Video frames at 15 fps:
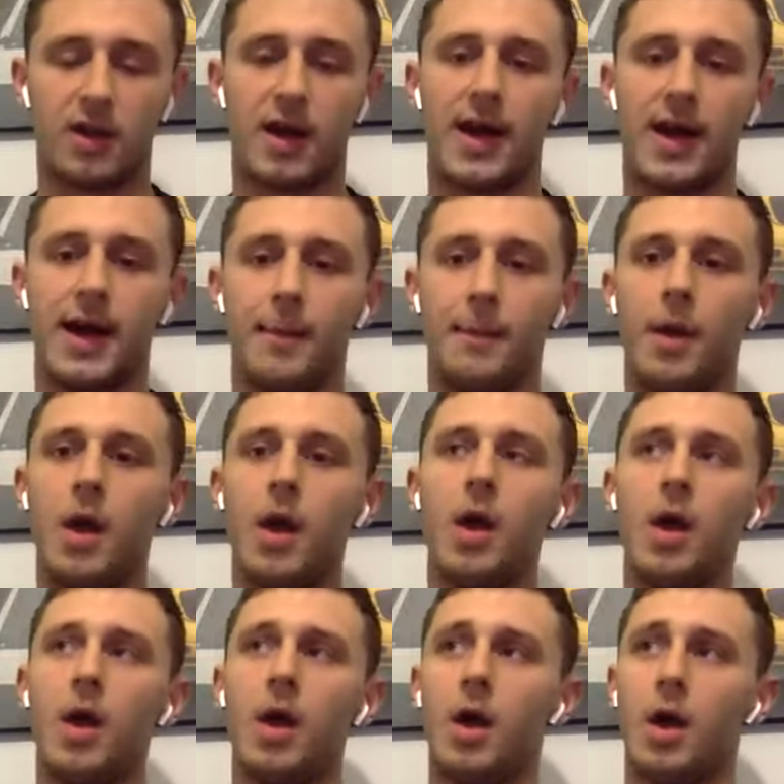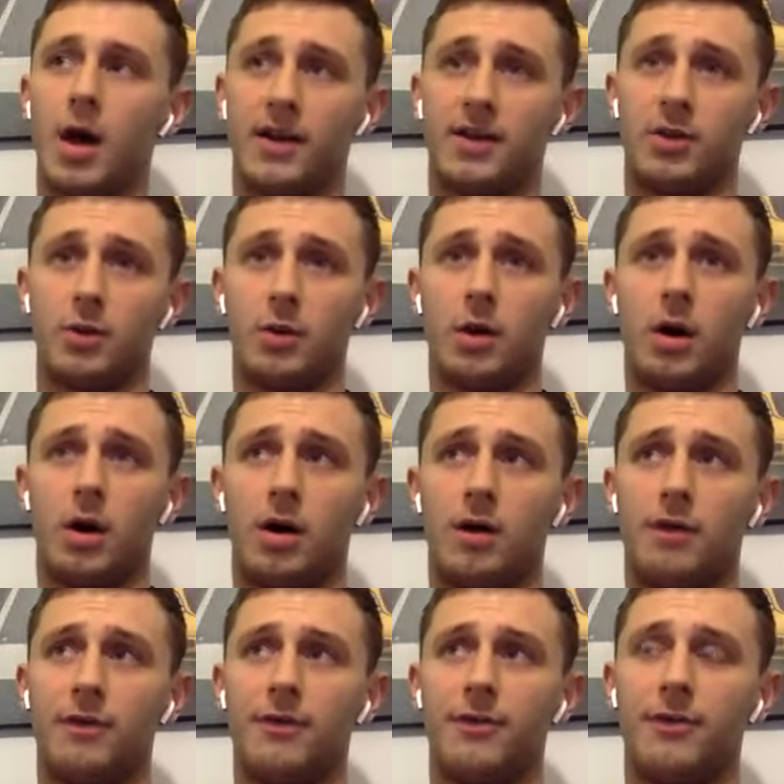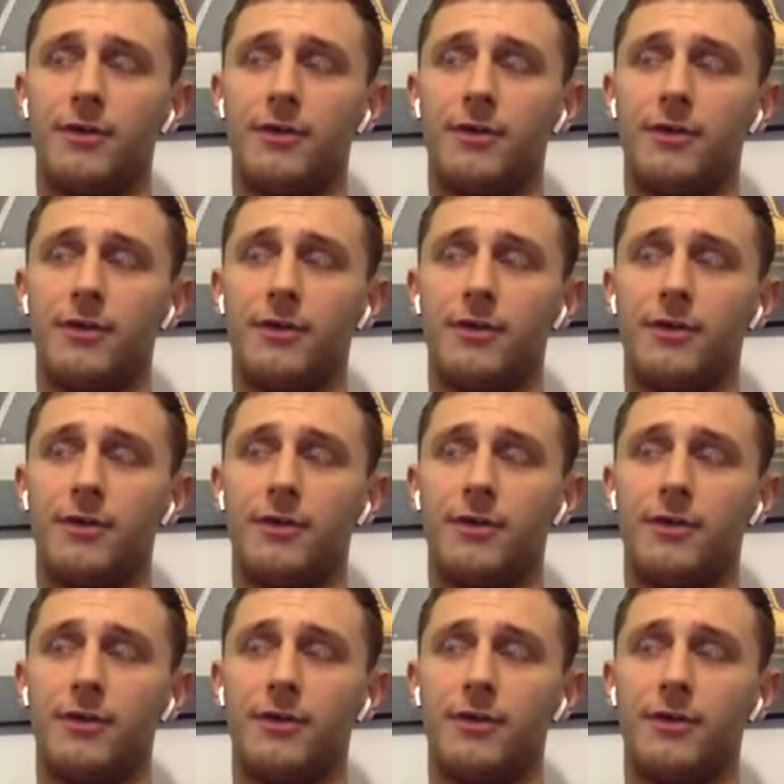I do a lot of,